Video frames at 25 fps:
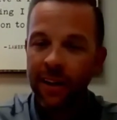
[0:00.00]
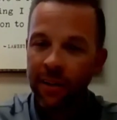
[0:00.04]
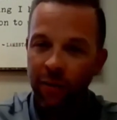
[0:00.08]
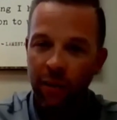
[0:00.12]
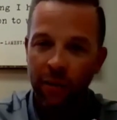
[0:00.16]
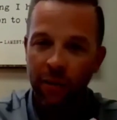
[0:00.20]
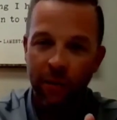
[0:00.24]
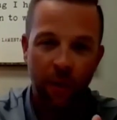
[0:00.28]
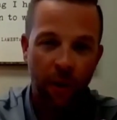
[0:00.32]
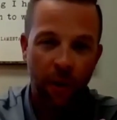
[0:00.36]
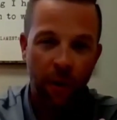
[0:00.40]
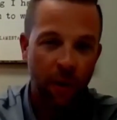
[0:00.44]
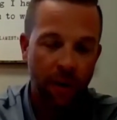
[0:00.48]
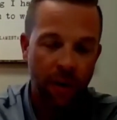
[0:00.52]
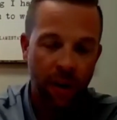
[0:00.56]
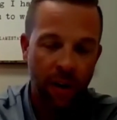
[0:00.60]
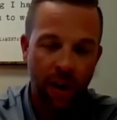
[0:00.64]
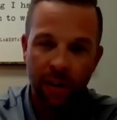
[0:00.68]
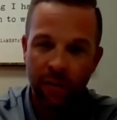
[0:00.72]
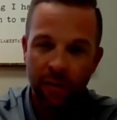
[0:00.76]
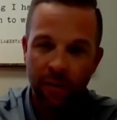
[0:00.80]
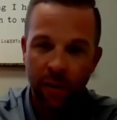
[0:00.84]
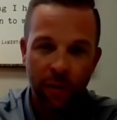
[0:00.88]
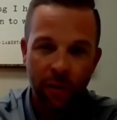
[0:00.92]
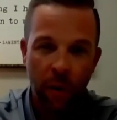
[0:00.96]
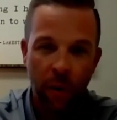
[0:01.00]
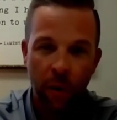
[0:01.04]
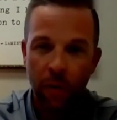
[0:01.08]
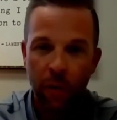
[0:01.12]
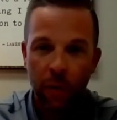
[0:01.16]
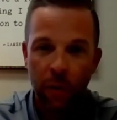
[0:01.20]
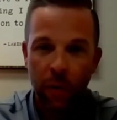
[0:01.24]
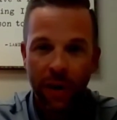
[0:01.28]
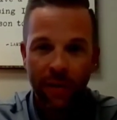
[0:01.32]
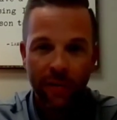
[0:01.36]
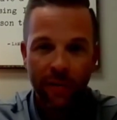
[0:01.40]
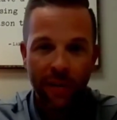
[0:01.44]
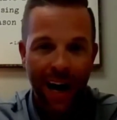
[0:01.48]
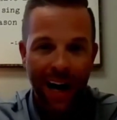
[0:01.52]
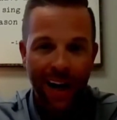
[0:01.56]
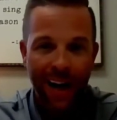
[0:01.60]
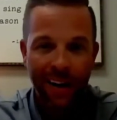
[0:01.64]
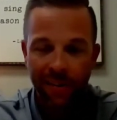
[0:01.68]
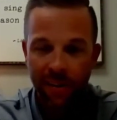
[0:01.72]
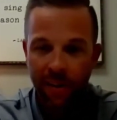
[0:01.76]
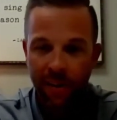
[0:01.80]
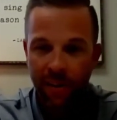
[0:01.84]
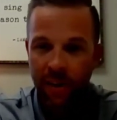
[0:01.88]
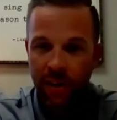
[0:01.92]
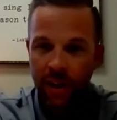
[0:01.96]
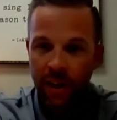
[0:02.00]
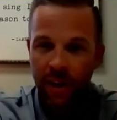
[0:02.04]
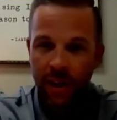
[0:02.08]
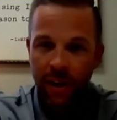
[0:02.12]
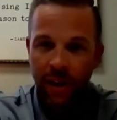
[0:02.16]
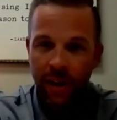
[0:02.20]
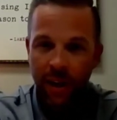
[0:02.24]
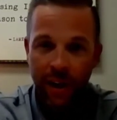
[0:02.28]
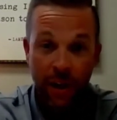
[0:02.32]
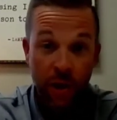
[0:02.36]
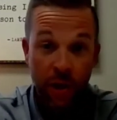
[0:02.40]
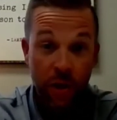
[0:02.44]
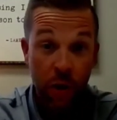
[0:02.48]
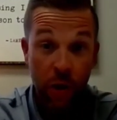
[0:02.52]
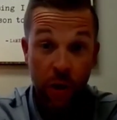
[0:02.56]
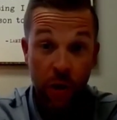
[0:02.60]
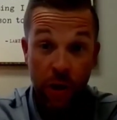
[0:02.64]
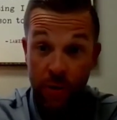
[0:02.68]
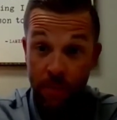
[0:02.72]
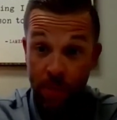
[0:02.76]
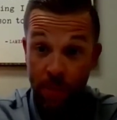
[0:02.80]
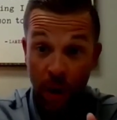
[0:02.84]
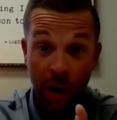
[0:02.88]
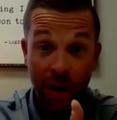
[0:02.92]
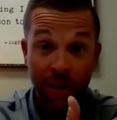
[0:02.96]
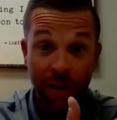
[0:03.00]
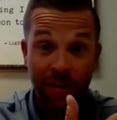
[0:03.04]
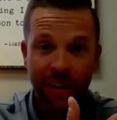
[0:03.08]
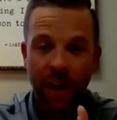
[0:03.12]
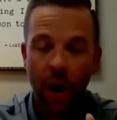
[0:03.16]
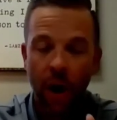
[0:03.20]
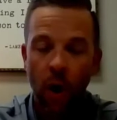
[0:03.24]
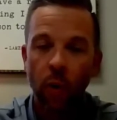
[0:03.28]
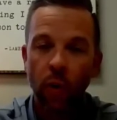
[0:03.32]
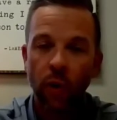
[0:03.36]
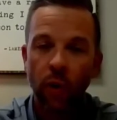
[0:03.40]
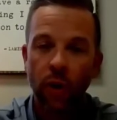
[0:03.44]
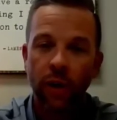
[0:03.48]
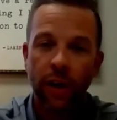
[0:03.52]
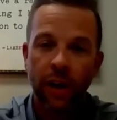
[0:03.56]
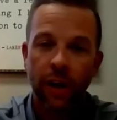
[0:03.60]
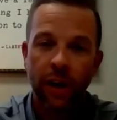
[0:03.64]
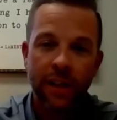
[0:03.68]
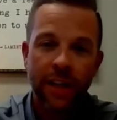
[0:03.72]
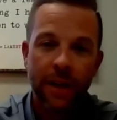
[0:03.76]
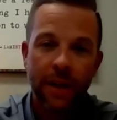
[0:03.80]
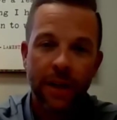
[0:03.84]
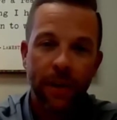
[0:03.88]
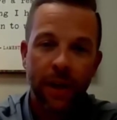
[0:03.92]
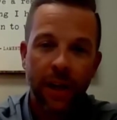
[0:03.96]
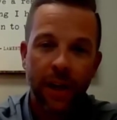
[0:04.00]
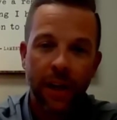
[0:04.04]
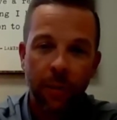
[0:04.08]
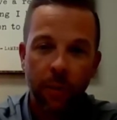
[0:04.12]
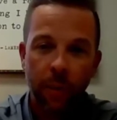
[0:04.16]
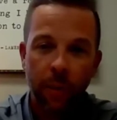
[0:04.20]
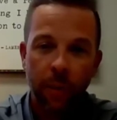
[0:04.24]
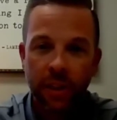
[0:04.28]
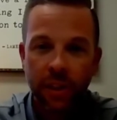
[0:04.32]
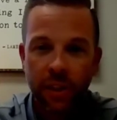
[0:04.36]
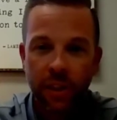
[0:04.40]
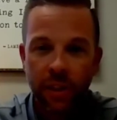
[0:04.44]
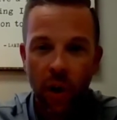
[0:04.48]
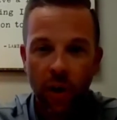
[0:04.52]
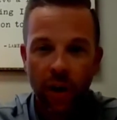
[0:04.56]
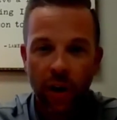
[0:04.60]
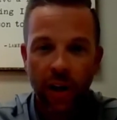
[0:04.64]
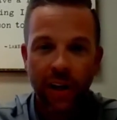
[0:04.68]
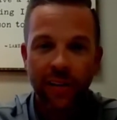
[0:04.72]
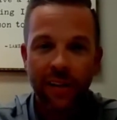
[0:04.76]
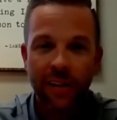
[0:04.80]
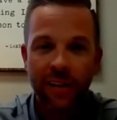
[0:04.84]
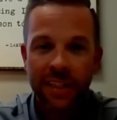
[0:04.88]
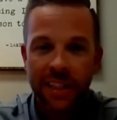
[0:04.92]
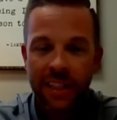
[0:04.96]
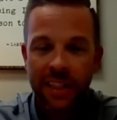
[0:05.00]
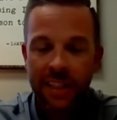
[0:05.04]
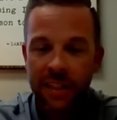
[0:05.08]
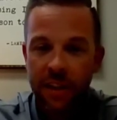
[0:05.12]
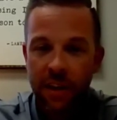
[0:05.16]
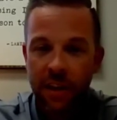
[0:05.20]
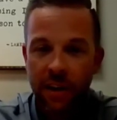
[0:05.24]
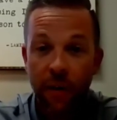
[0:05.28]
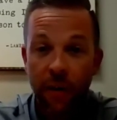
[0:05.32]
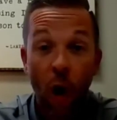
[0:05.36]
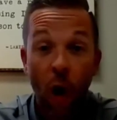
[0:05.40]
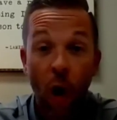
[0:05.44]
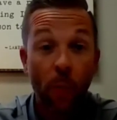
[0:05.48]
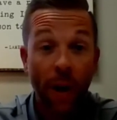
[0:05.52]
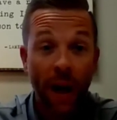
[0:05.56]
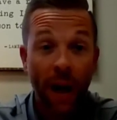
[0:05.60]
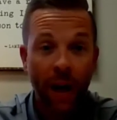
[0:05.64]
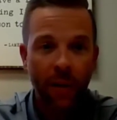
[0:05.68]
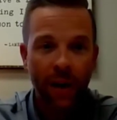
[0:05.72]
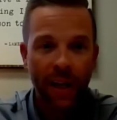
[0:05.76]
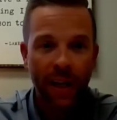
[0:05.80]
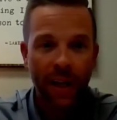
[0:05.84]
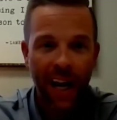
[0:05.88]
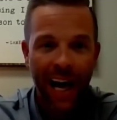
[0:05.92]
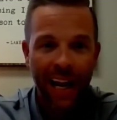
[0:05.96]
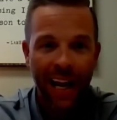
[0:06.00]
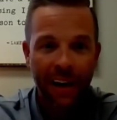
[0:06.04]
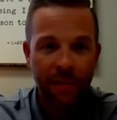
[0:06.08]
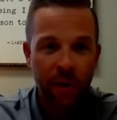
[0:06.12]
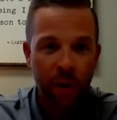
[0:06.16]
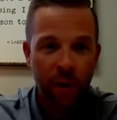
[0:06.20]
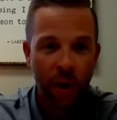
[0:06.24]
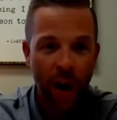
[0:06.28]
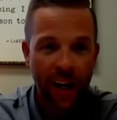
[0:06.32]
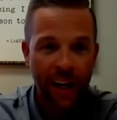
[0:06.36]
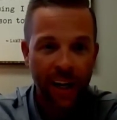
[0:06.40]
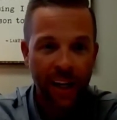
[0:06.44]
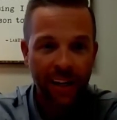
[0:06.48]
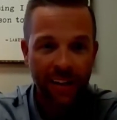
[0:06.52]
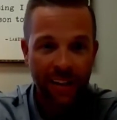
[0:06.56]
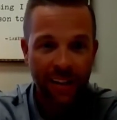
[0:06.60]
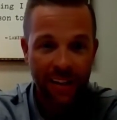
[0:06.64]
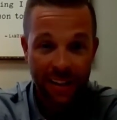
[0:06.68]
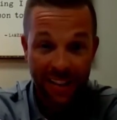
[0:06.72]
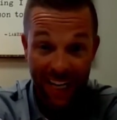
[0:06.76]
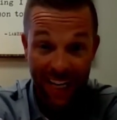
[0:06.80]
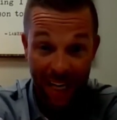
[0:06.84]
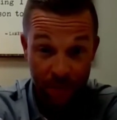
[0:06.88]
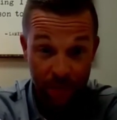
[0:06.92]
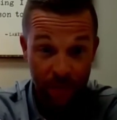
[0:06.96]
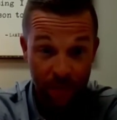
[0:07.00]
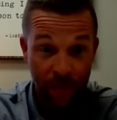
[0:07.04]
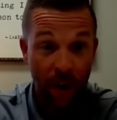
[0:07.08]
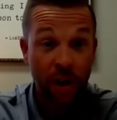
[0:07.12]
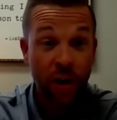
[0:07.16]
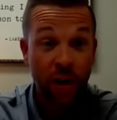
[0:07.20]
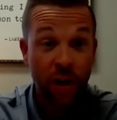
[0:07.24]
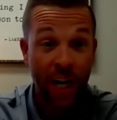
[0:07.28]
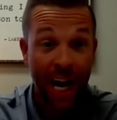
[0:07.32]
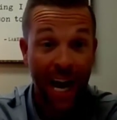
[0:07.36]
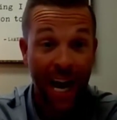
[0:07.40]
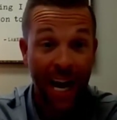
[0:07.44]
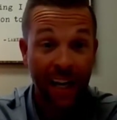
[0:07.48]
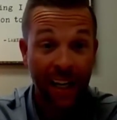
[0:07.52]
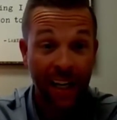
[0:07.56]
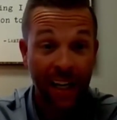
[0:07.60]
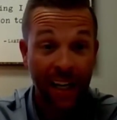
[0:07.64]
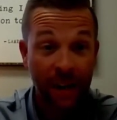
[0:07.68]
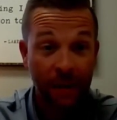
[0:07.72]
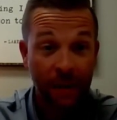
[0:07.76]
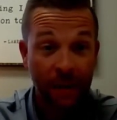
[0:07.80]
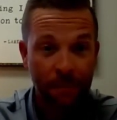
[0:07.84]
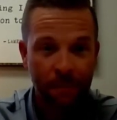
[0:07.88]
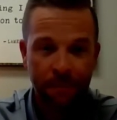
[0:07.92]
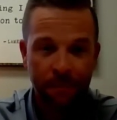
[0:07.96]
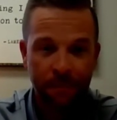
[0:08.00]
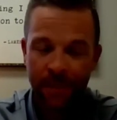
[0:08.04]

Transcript: referral through an advisor, an insurance policy holder, typically we're just talking in the sense of home equity line of credit, the same functionality.